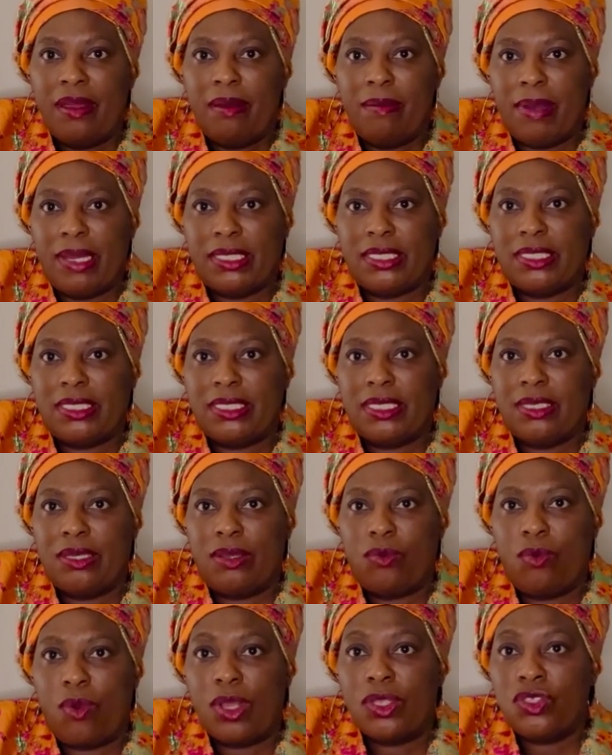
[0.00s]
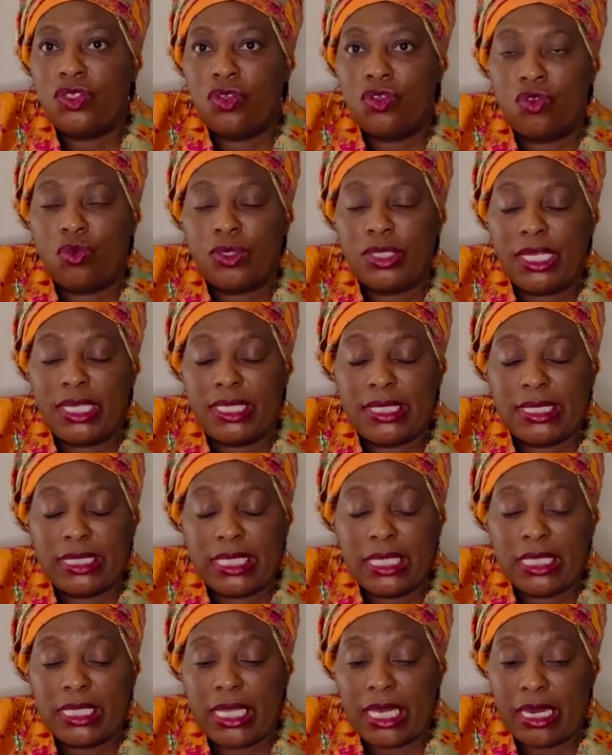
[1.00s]
But once your doctor has
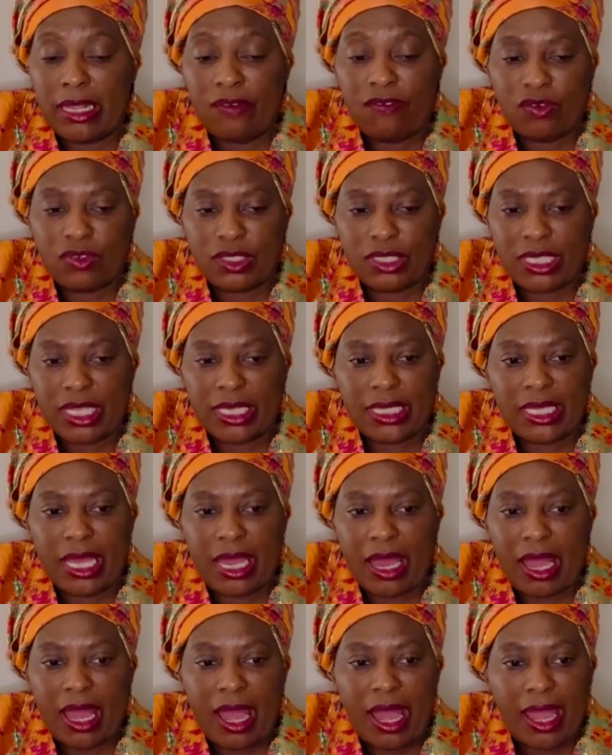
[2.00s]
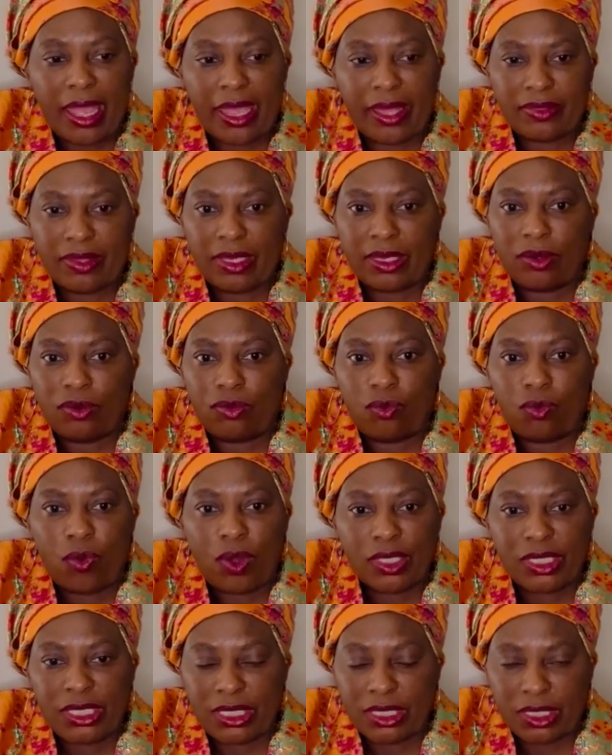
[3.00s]
seen the levels that they are higher than
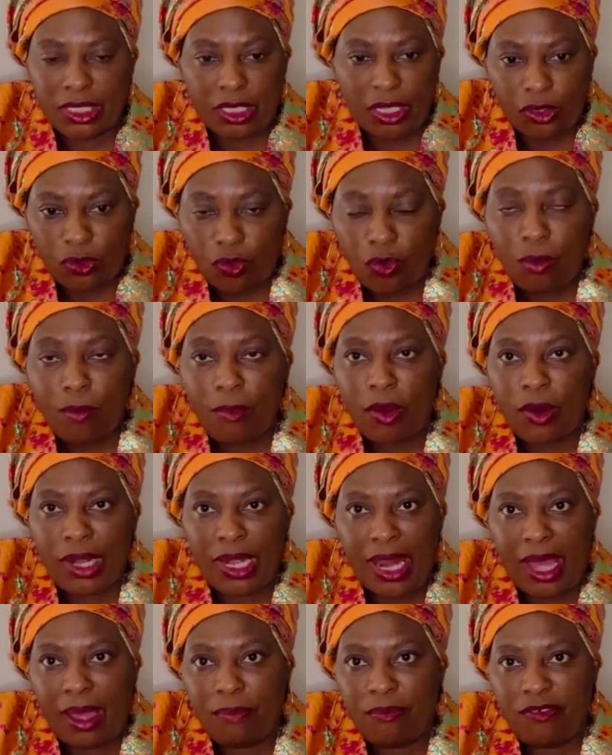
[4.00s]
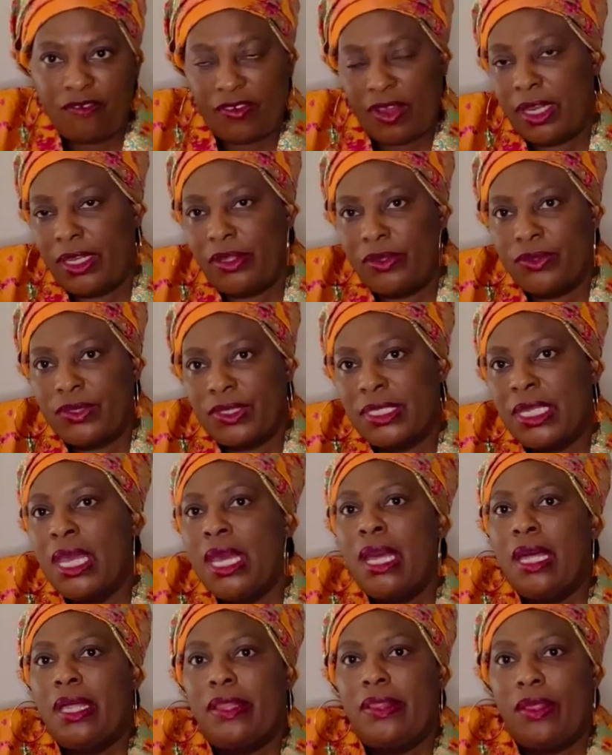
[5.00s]
what is their normal lab values,
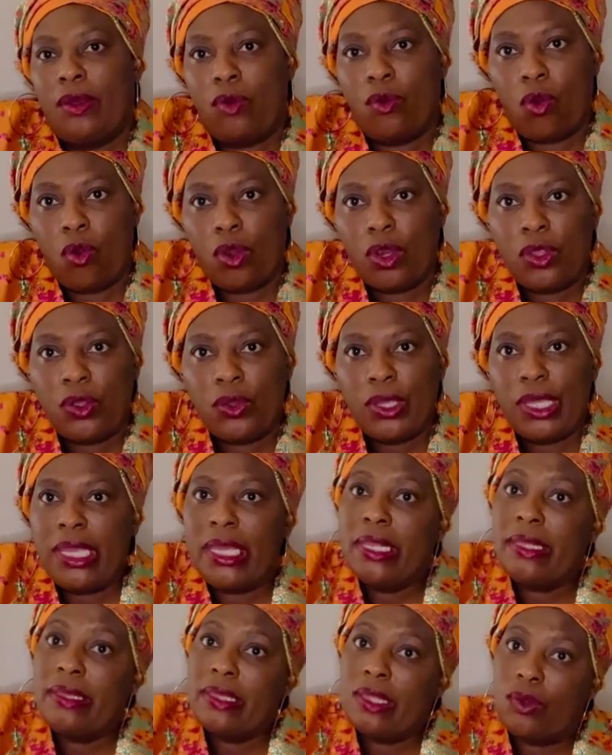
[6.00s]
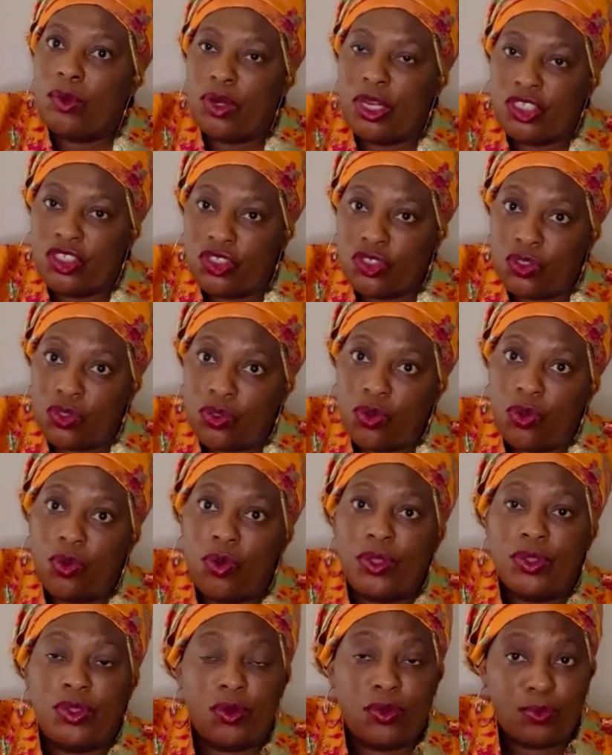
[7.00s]
they'll call you in, they'll let you
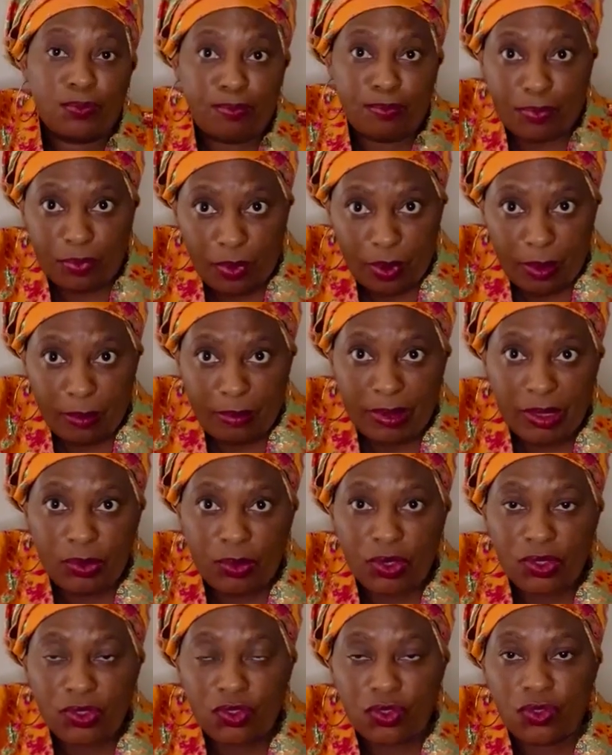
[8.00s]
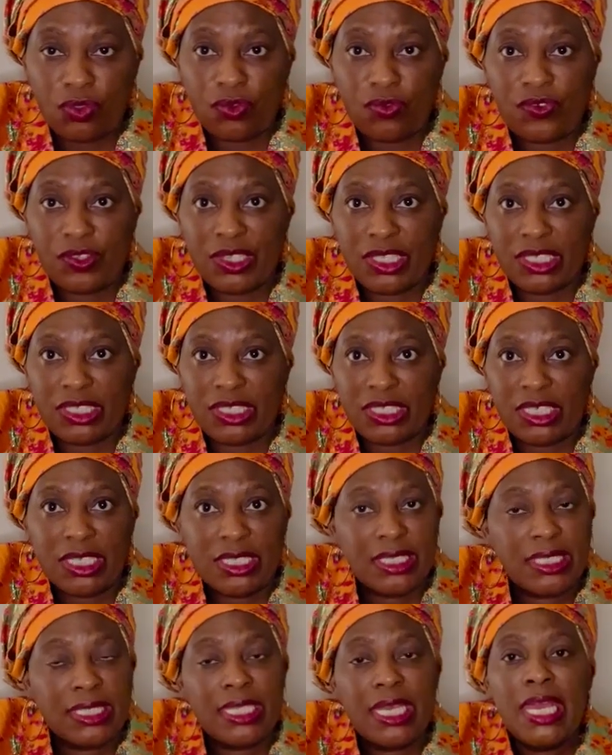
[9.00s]
know, they'll probably want to do further
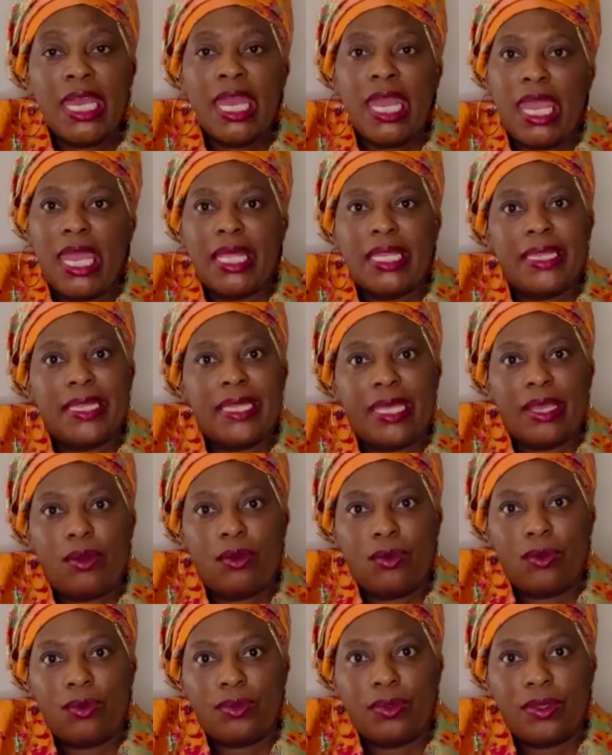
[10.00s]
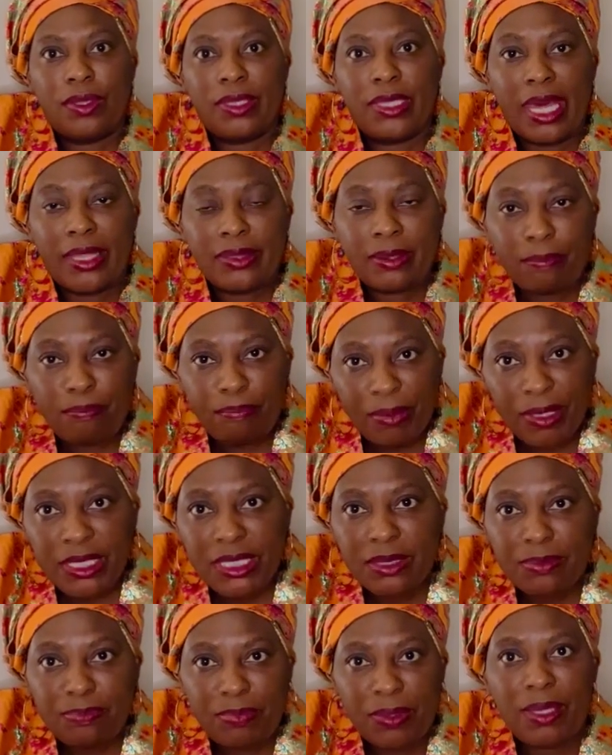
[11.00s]
tests, and they are the
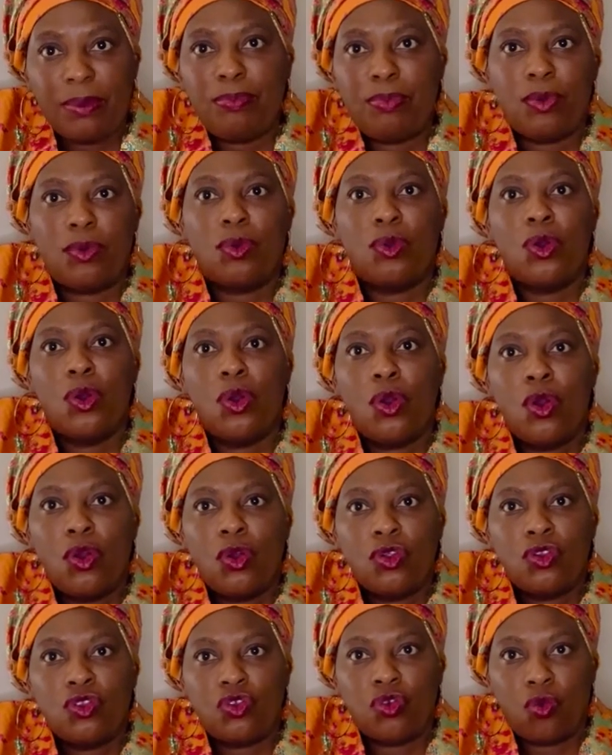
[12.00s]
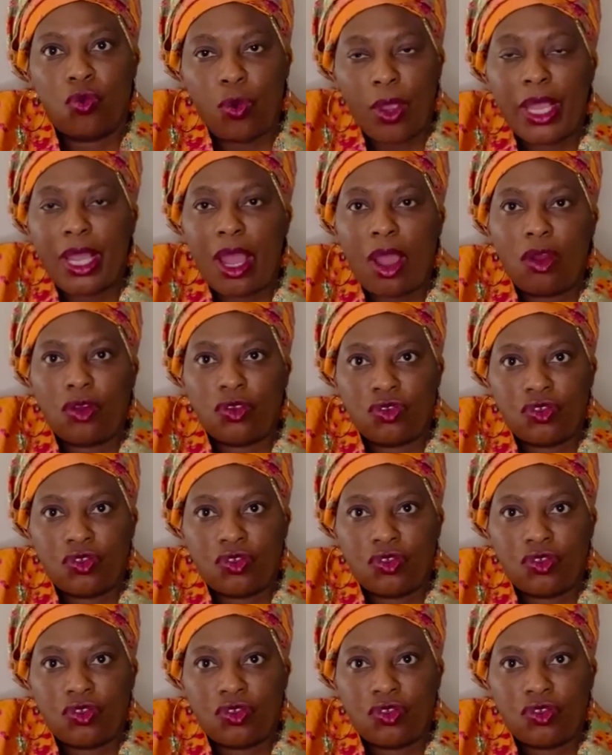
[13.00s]
best people to work